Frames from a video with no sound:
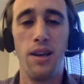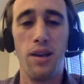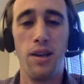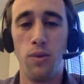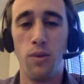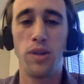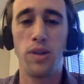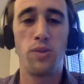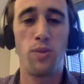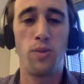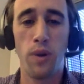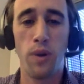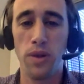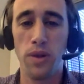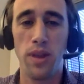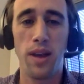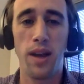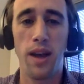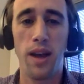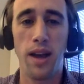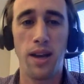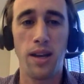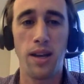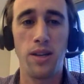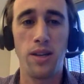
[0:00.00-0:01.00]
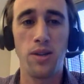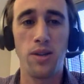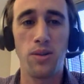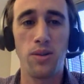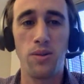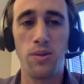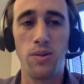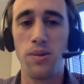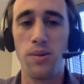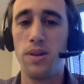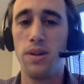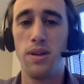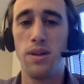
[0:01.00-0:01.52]
what's one thing I can do
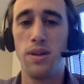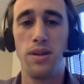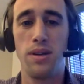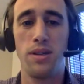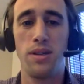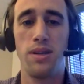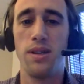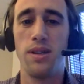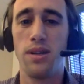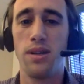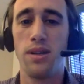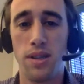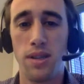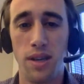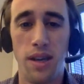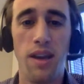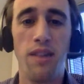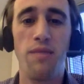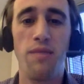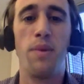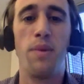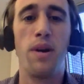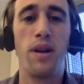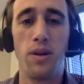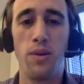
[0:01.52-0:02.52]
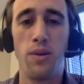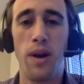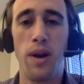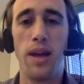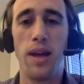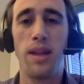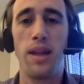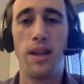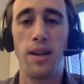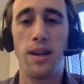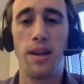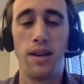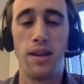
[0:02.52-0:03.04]
to give money away
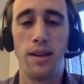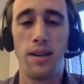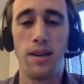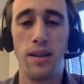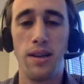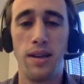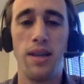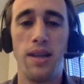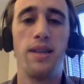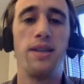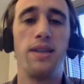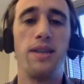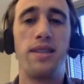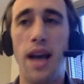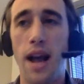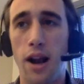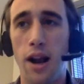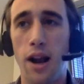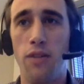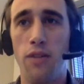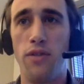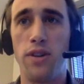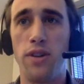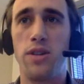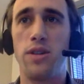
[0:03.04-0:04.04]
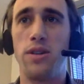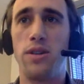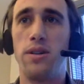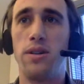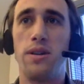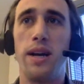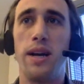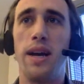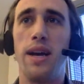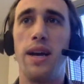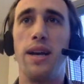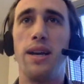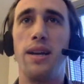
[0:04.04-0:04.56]
that is sacrificial
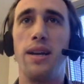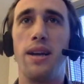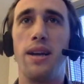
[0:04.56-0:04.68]
and